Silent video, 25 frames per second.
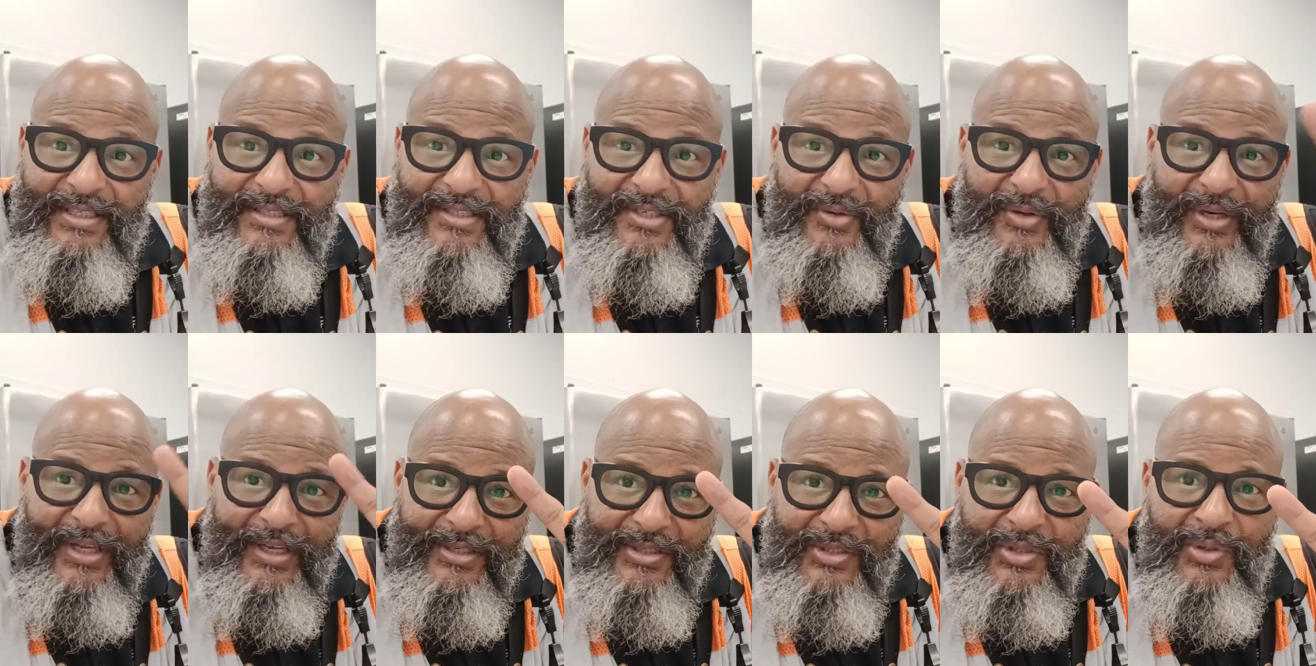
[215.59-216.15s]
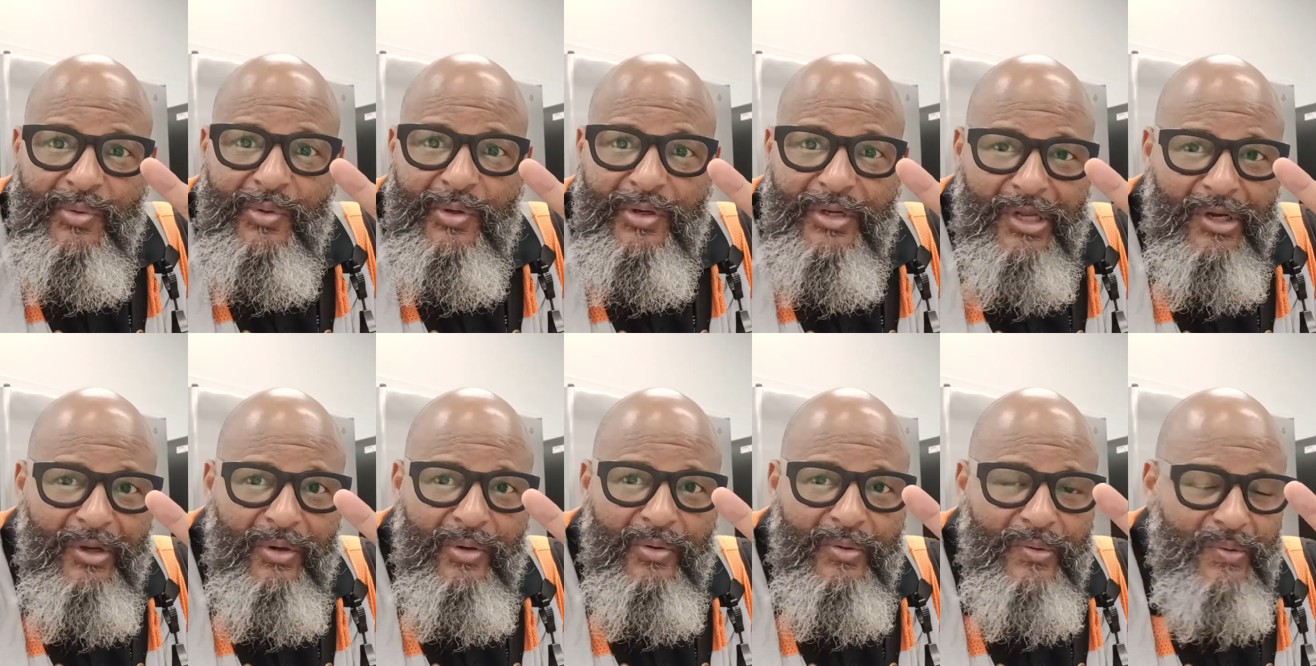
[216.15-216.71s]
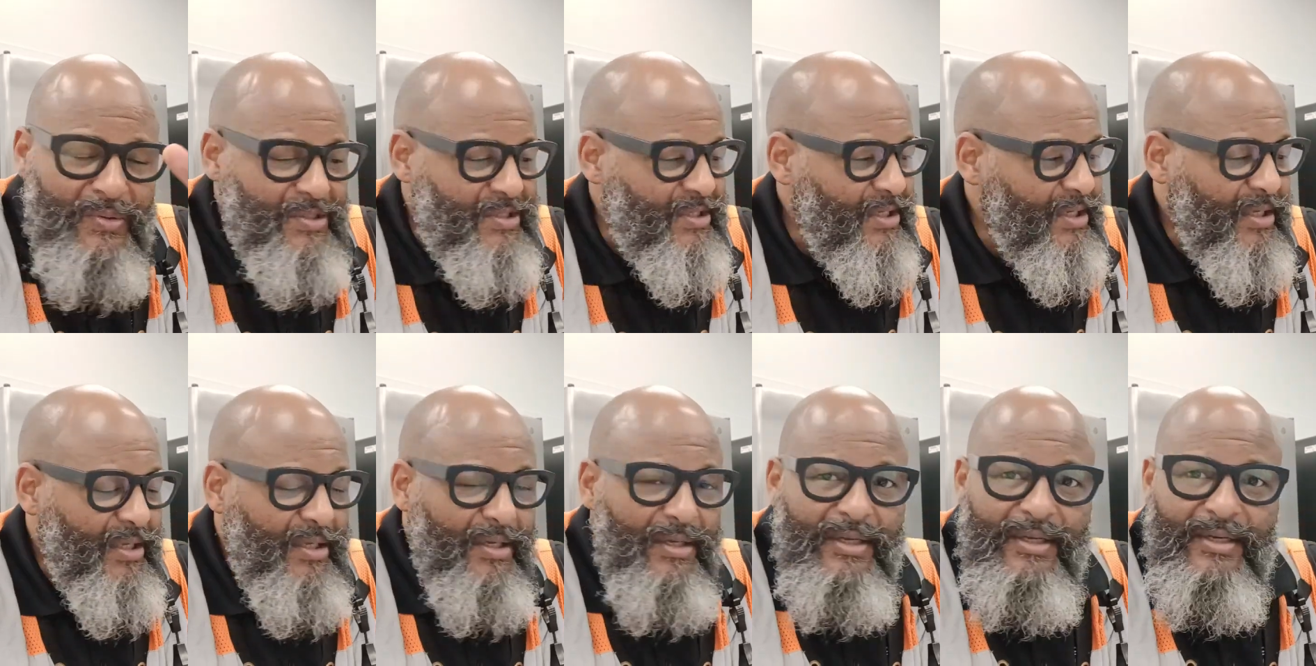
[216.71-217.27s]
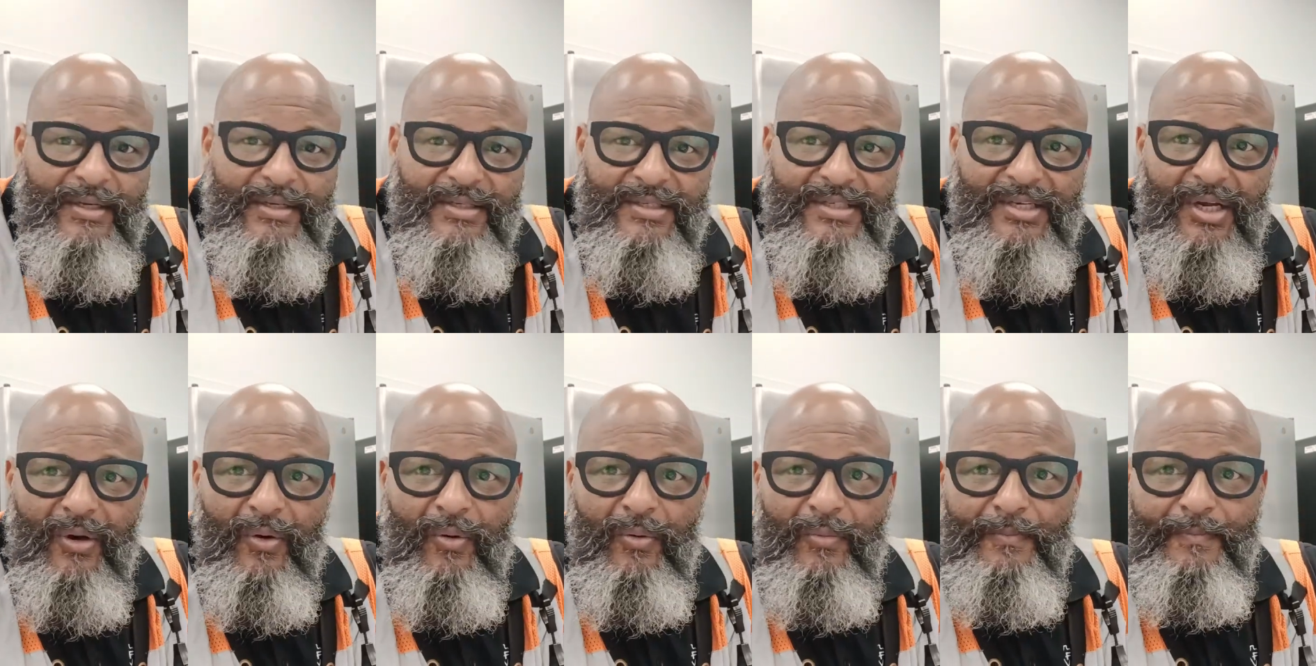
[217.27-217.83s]
So there are 2 of those.
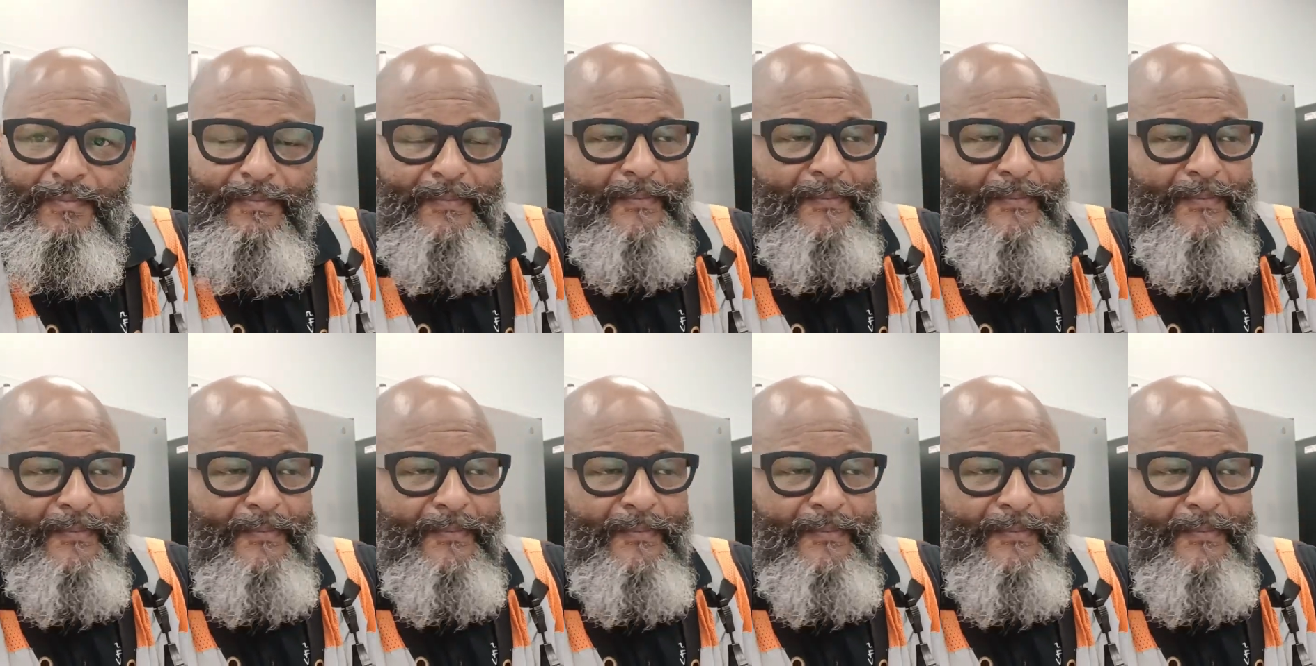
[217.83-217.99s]
So